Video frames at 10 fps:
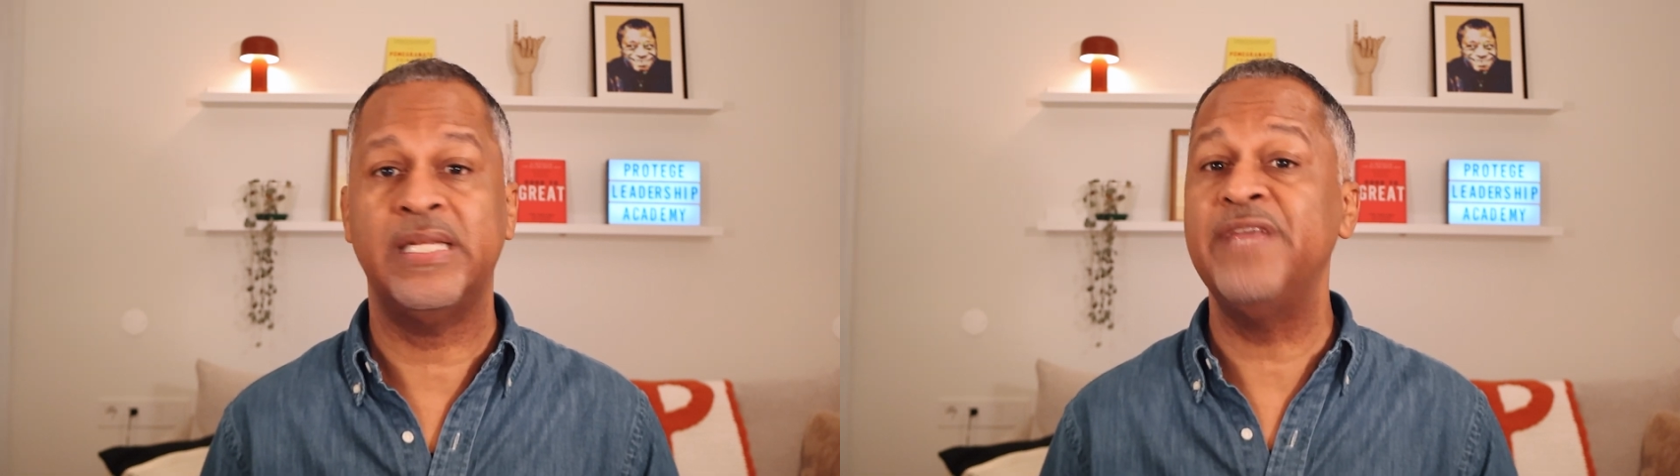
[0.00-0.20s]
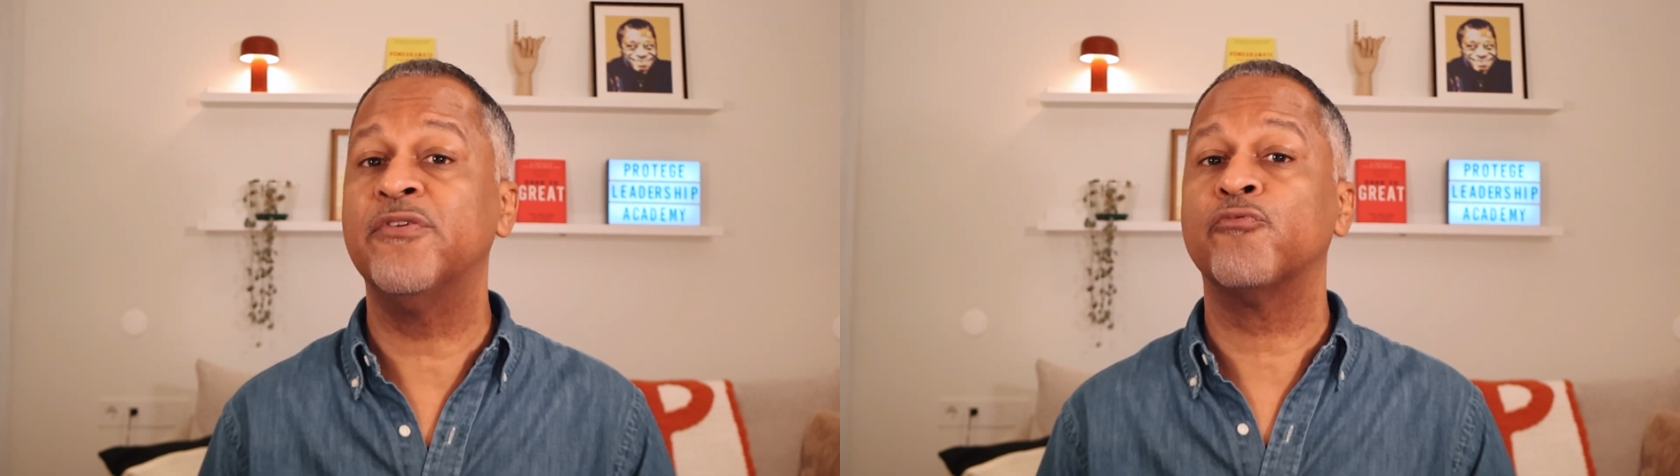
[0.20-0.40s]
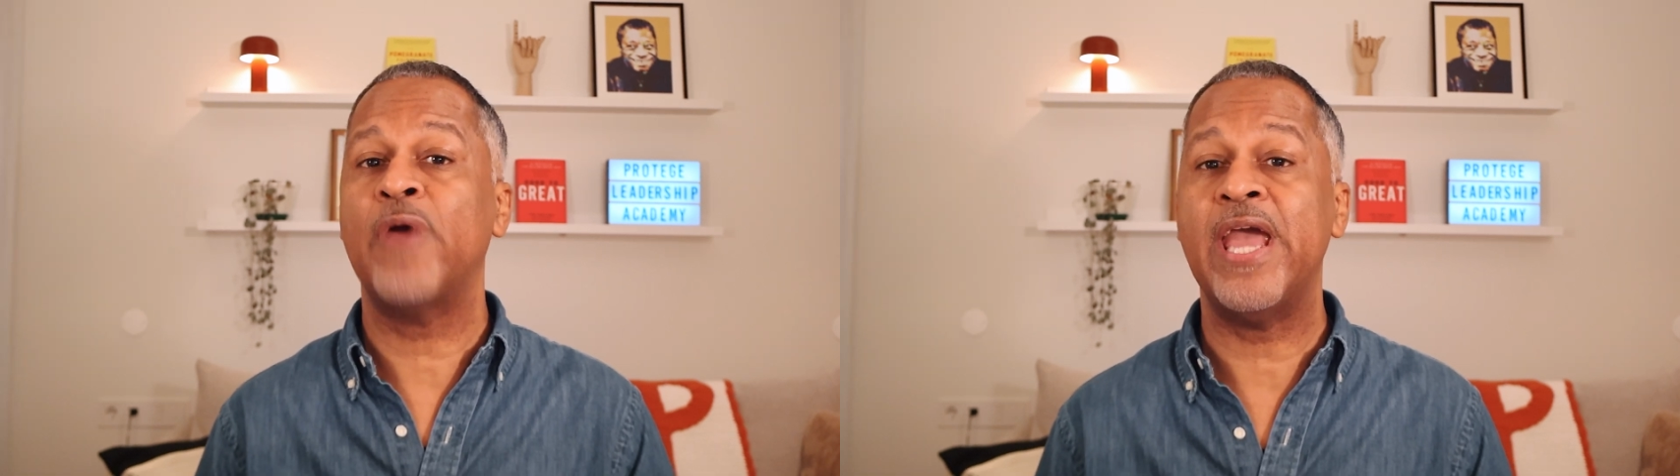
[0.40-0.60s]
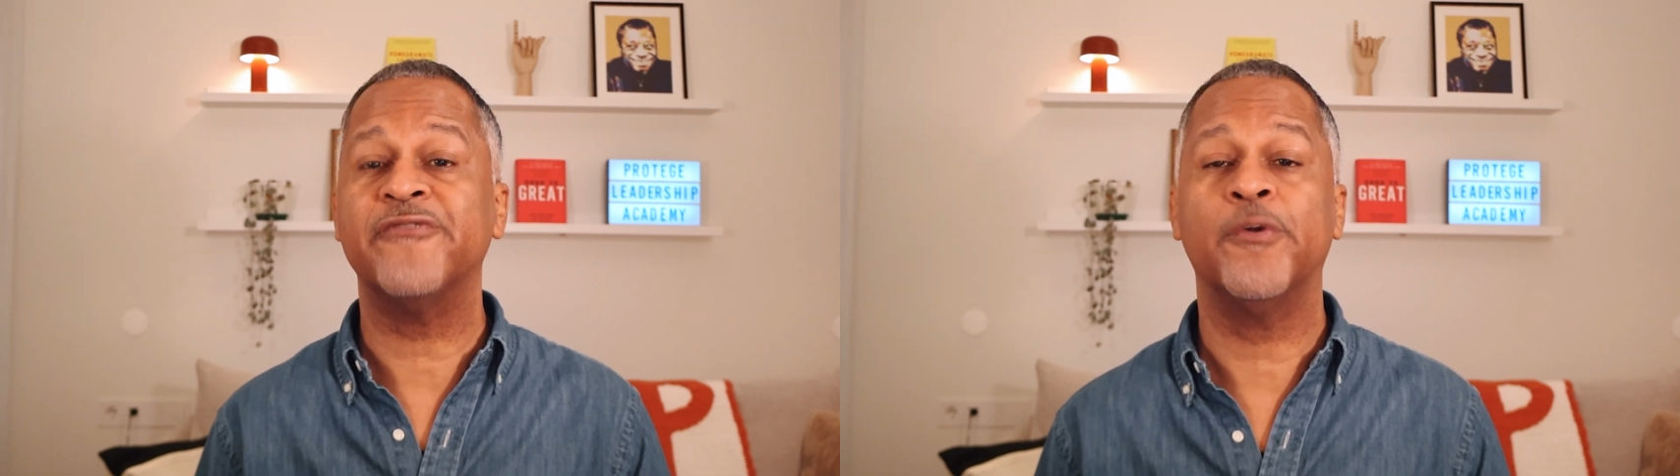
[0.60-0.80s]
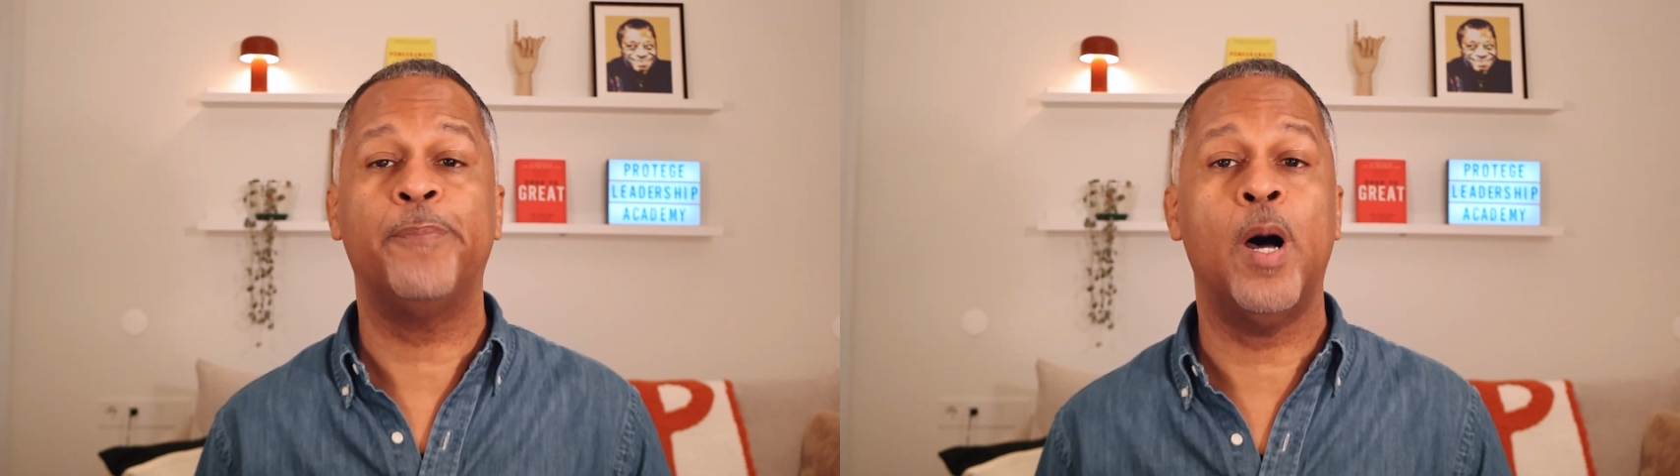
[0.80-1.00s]
and even ran
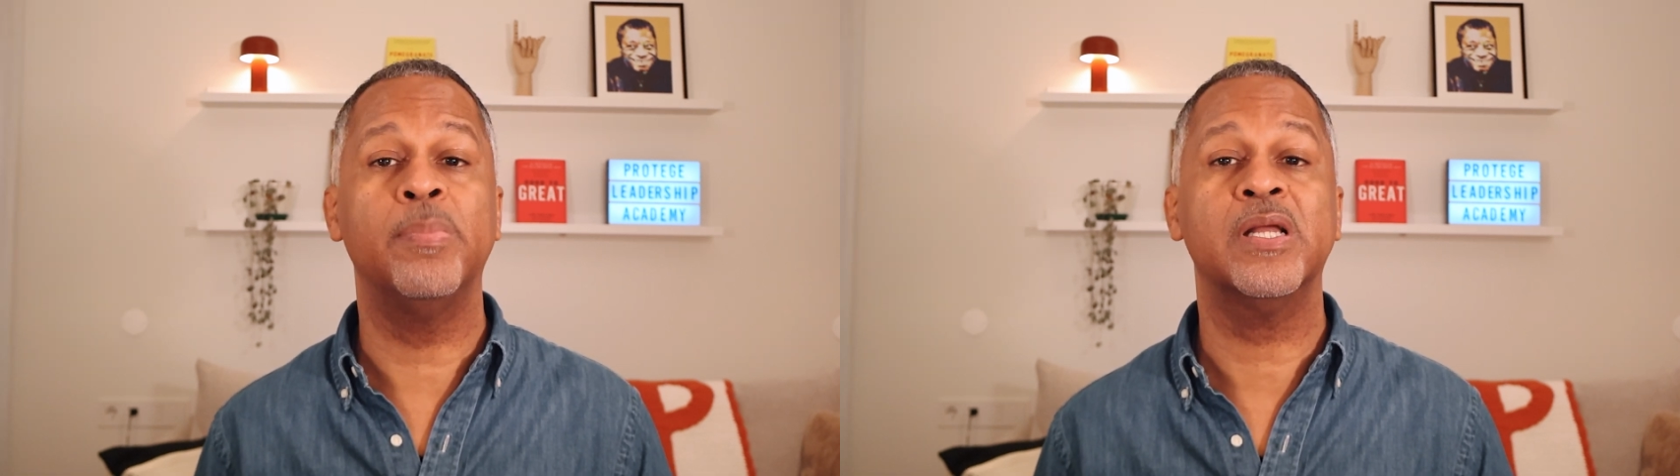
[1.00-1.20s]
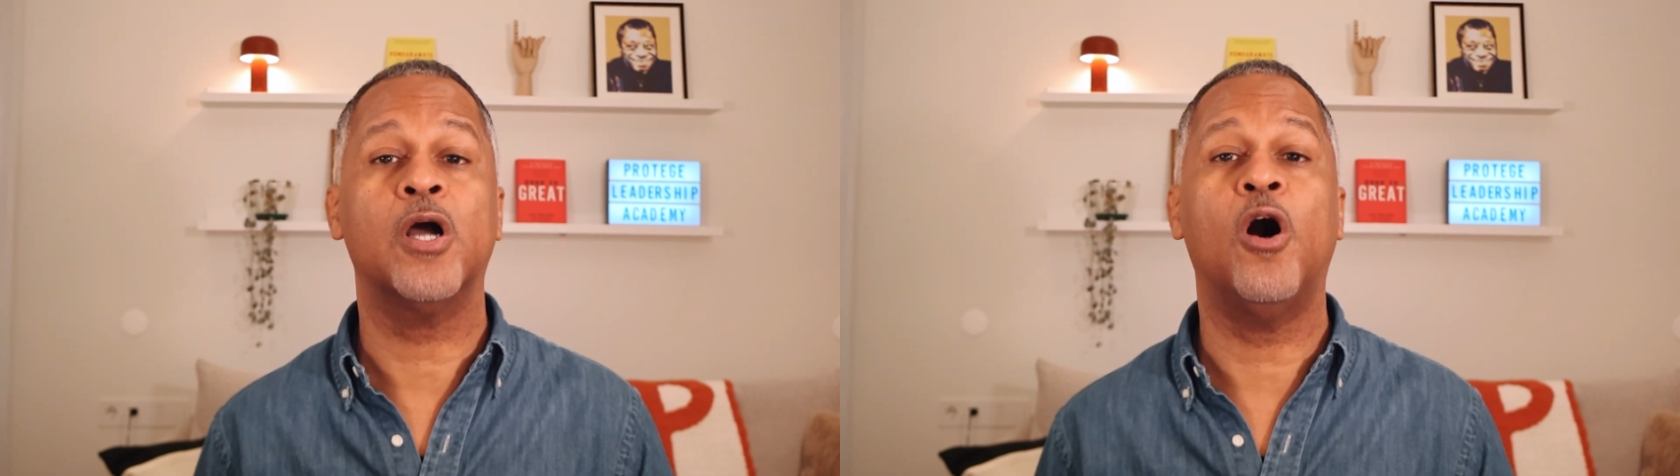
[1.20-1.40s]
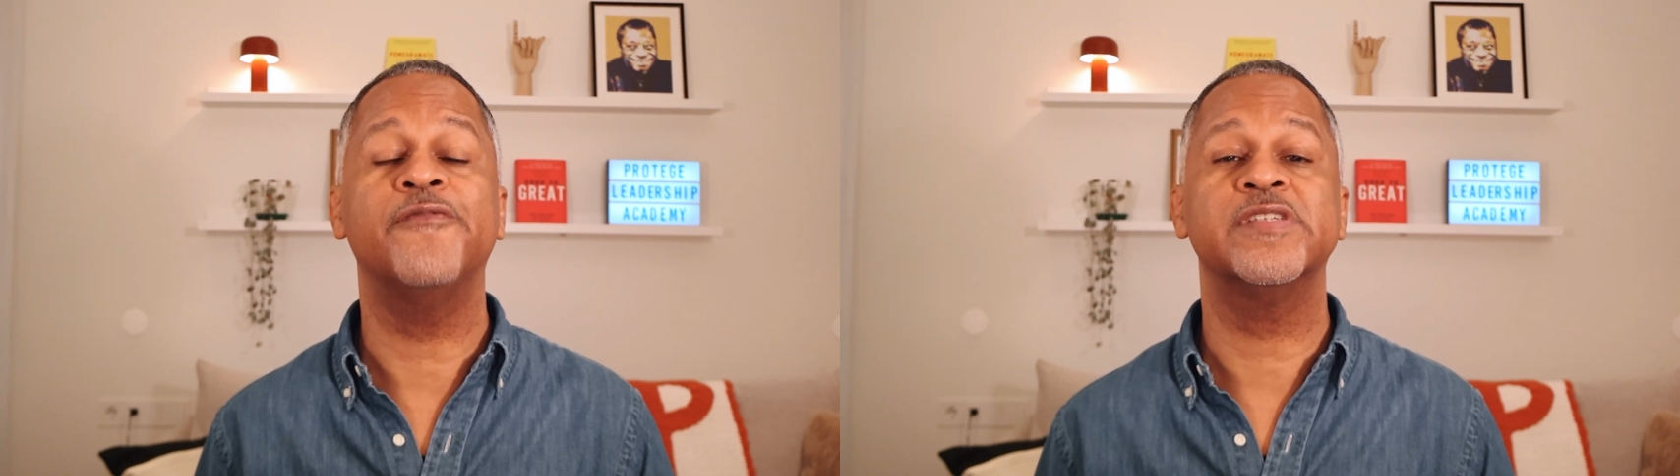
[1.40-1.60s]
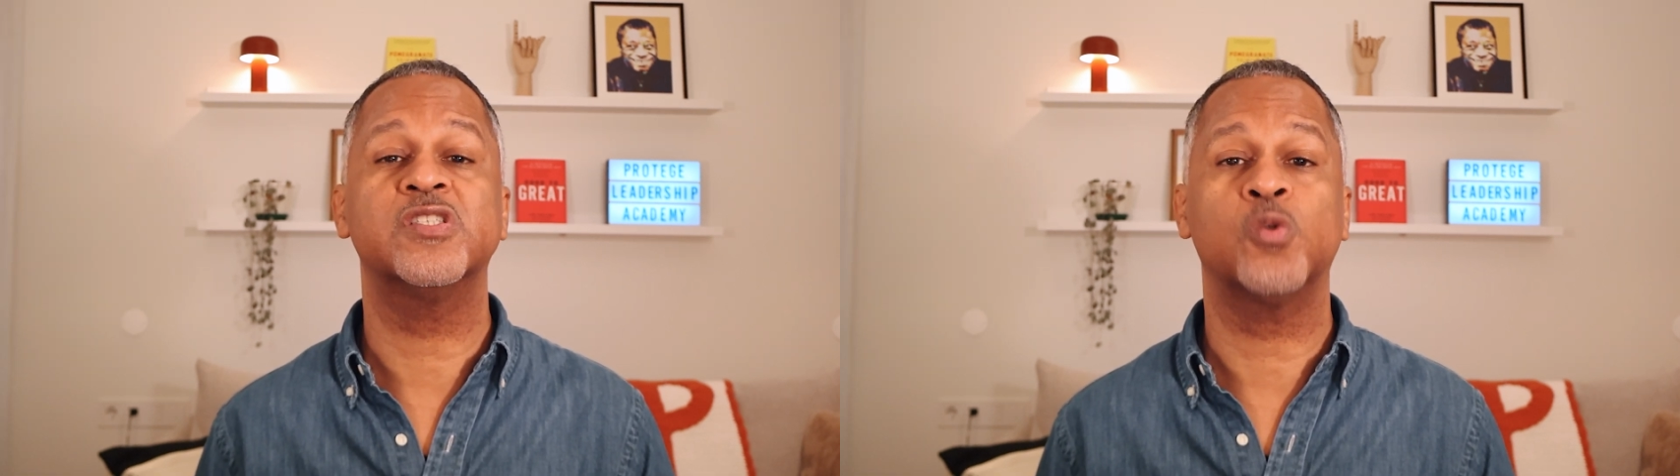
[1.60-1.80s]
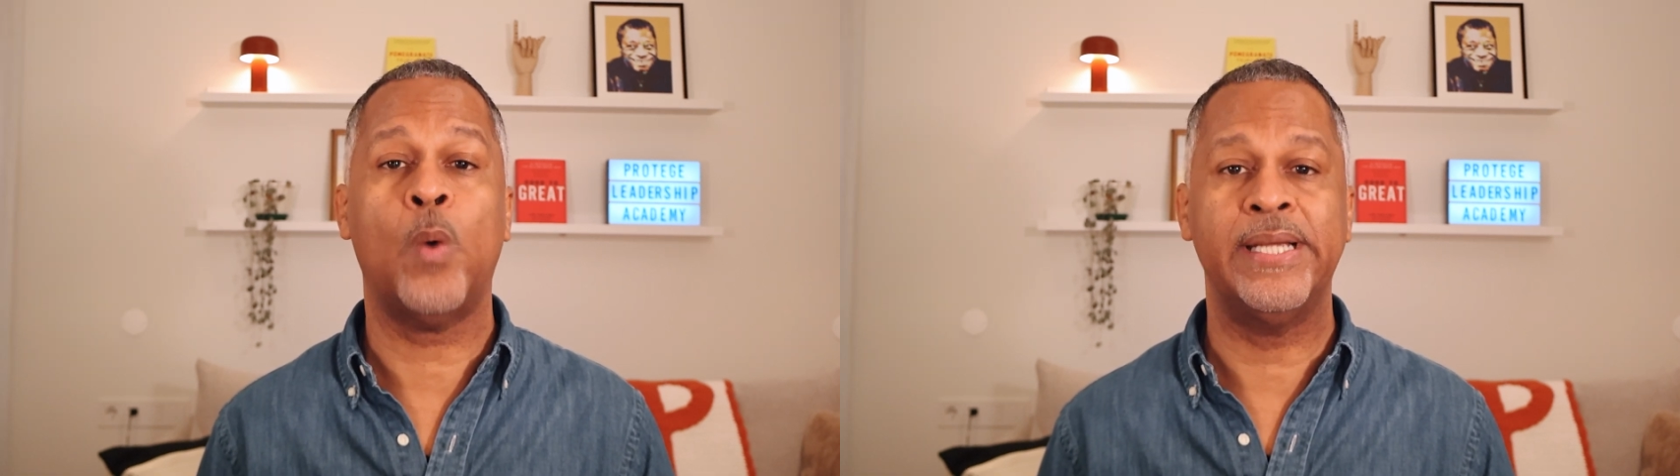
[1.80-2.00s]
for public office
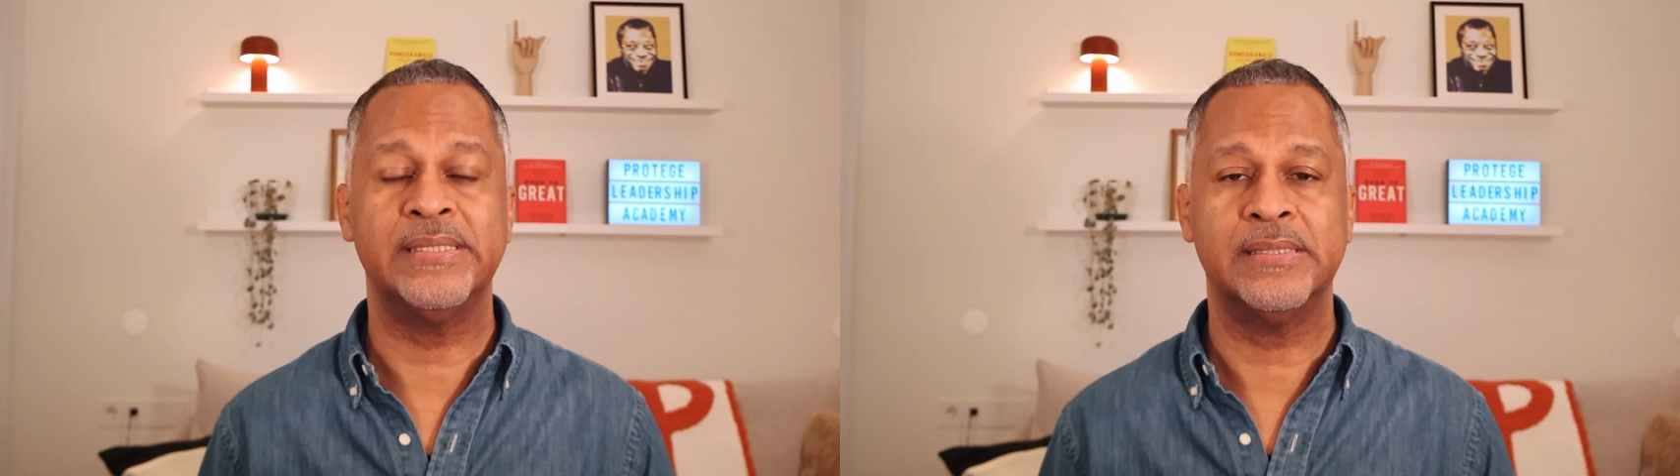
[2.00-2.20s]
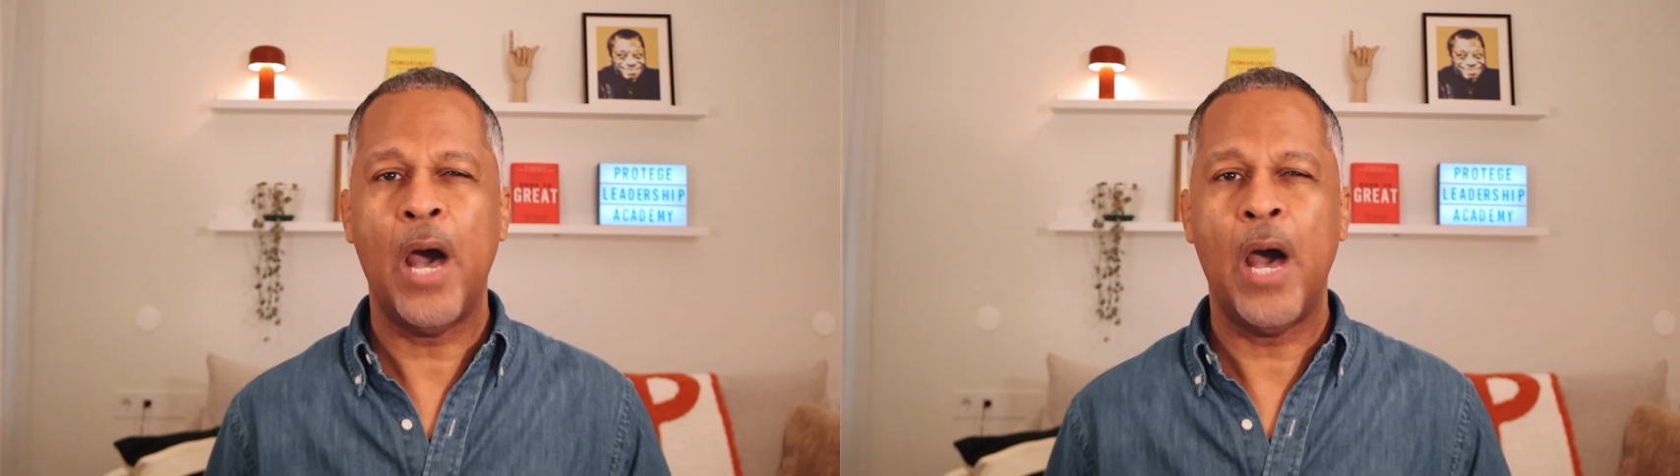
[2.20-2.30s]
twice.